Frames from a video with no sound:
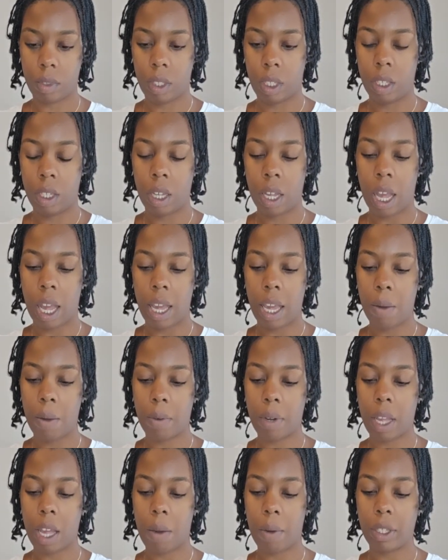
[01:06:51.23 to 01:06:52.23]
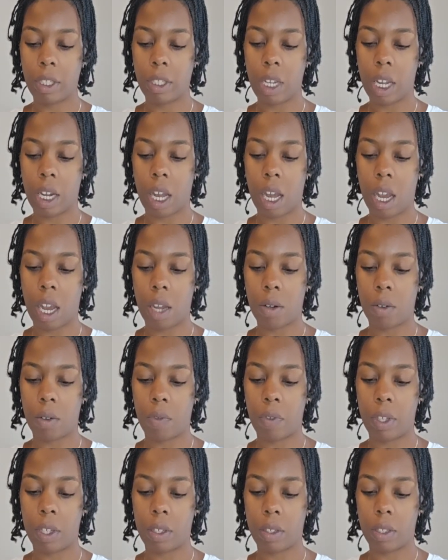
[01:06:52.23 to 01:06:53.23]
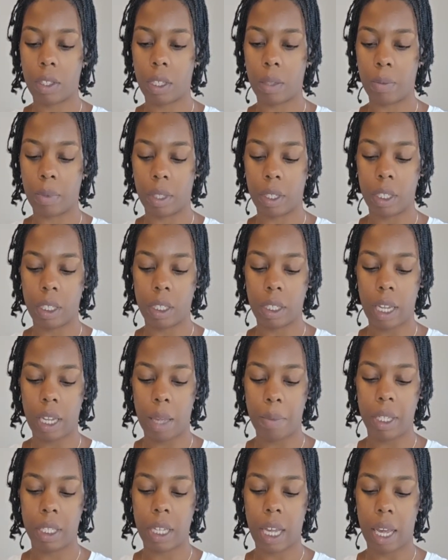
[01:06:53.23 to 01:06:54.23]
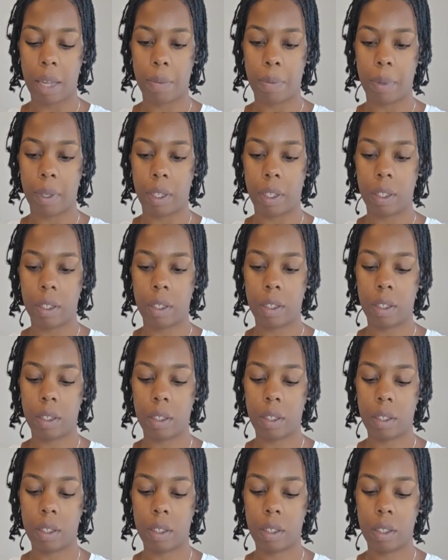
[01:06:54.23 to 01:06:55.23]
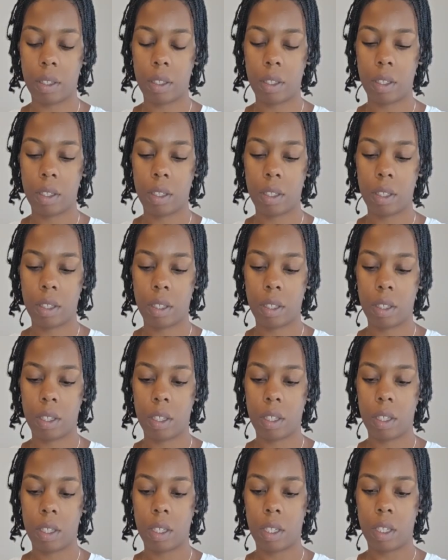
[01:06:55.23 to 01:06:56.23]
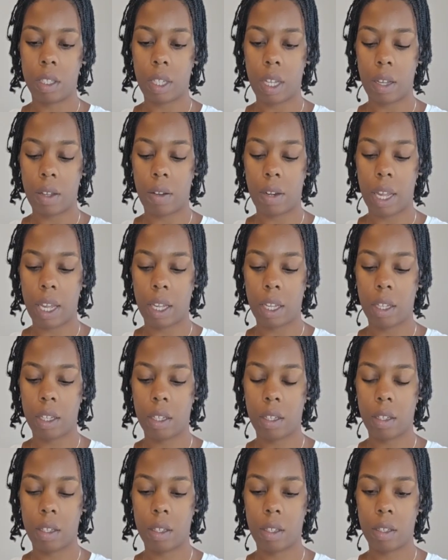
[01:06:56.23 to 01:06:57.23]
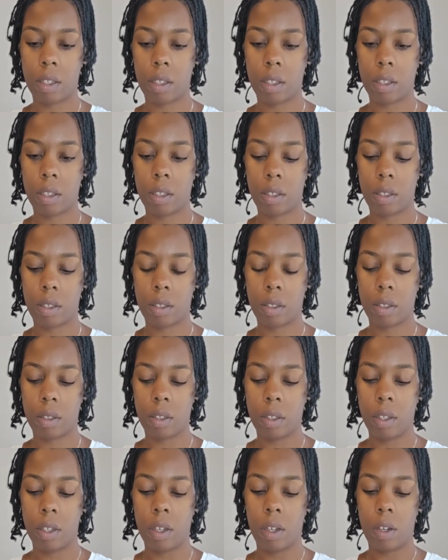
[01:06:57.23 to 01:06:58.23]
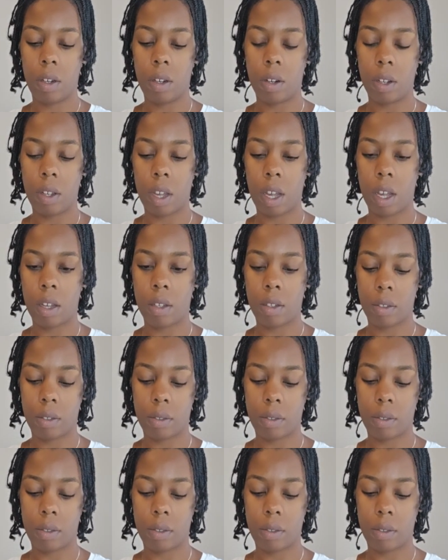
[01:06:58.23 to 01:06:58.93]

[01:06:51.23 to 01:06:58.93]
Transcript: I hate when they always trying to autofill something. Just let me type it. Because I don't like... Hold on, y'all.